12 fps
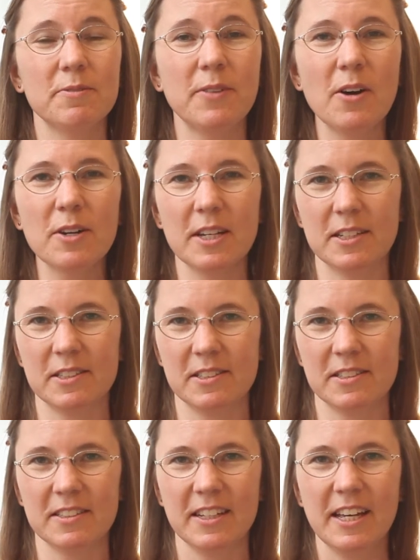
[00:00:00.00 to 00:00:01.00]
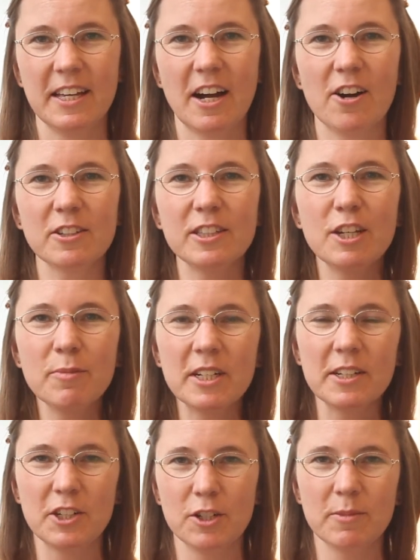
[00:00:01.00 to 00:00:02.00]
focus our
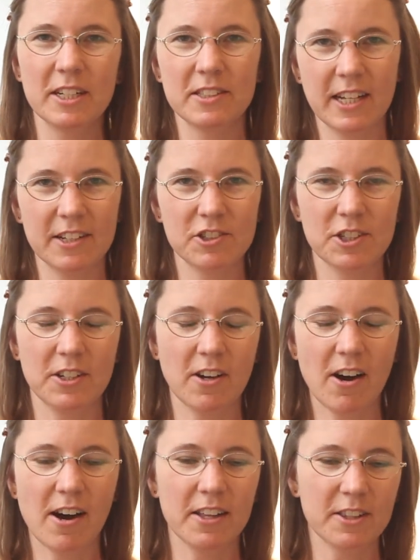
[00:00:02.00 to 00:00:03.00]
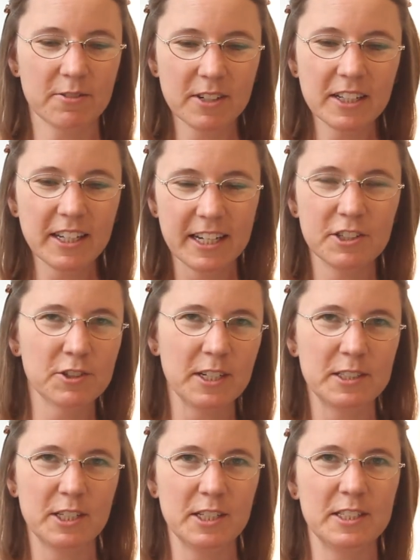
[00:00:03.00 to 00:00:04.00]
limited human attention on the really
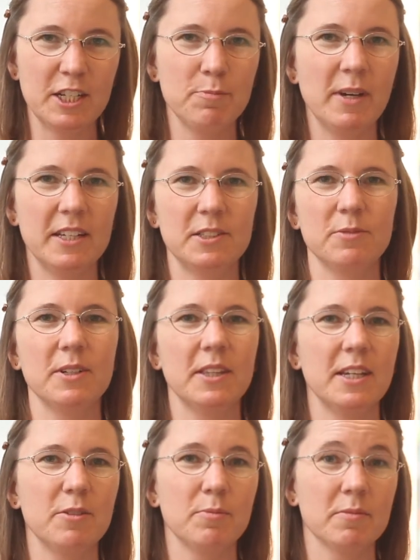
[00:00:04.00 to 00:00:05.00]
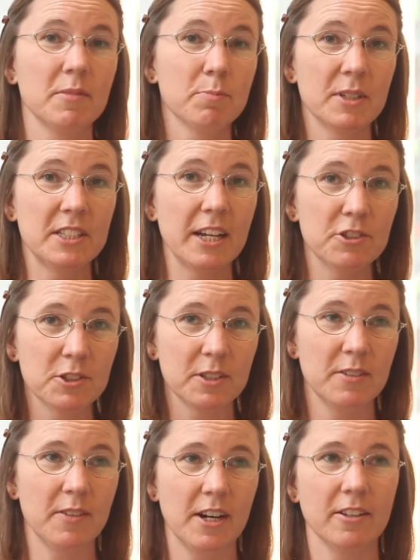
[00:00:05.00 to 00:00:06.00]
interesting tidbits within
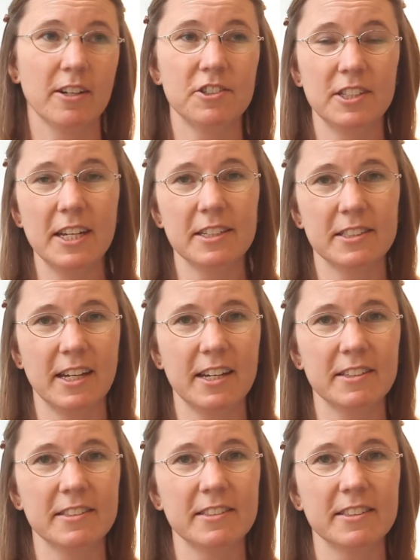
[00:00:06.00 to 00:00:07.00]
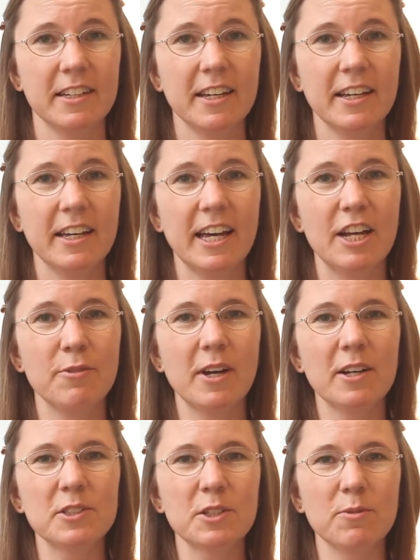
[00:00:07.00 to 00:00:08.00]
potentially very large data sets. And we
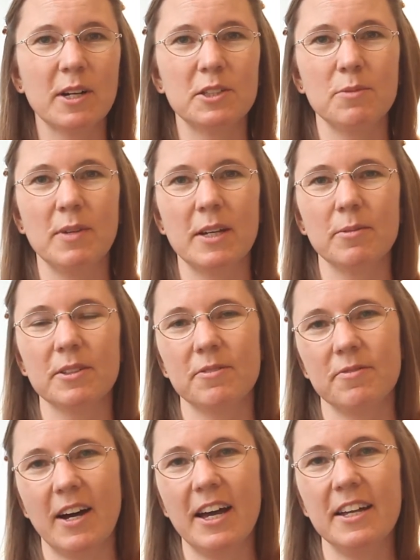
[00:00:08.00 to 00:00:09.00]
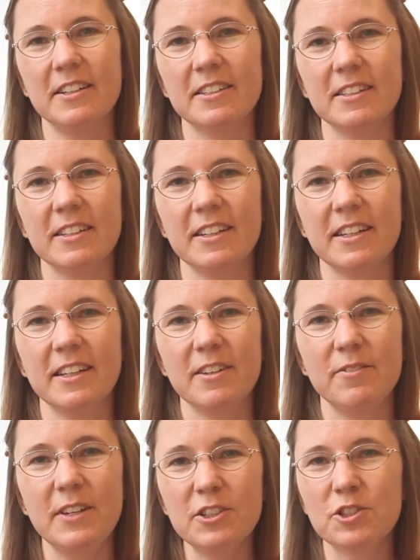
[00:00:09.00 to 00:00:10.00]
also want to be able to find
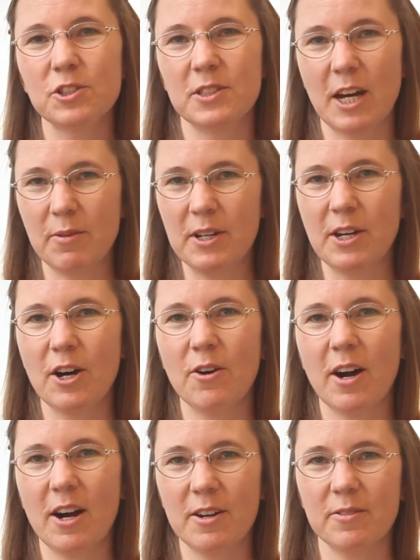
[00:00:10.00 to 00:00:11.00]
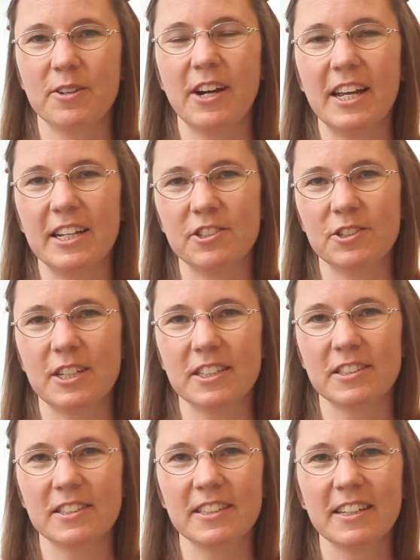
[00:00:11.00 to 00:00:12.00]
features that we know are of great
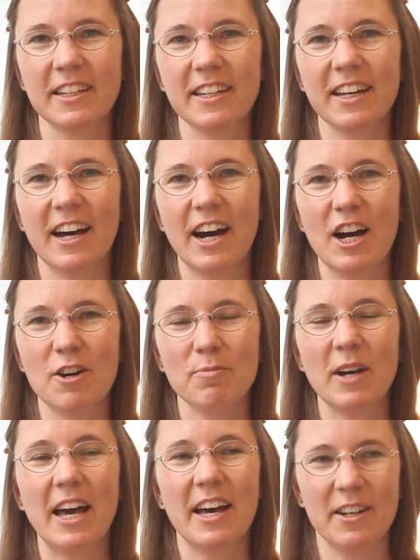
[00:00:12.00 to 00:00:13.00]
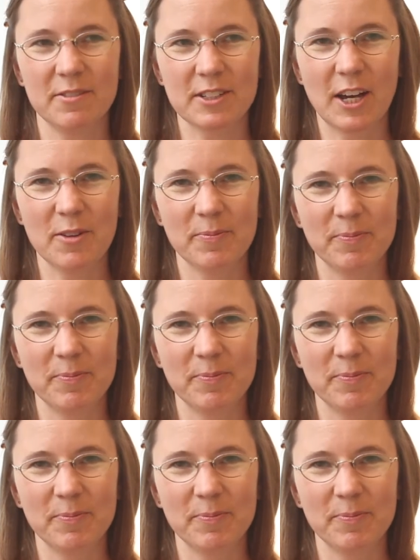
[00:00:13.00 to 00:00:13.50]
interest ahead of time.